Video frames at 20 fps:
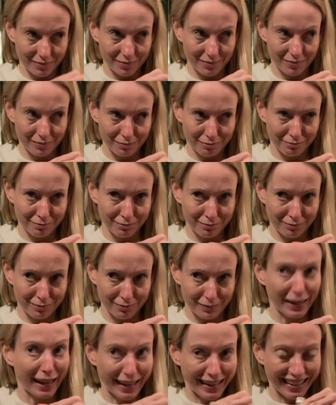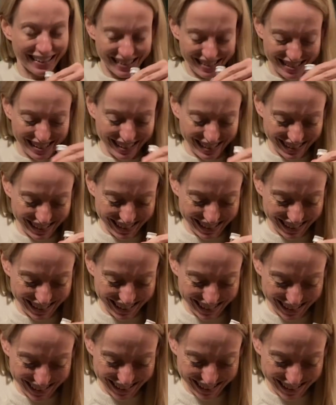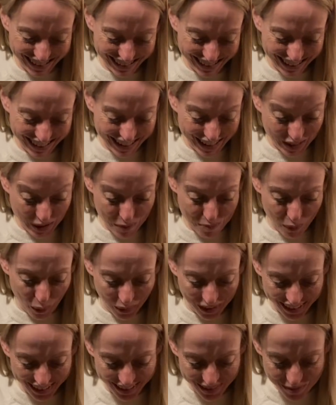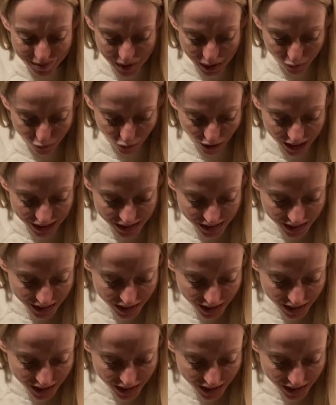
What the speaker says: It is. Good point. Well phrased.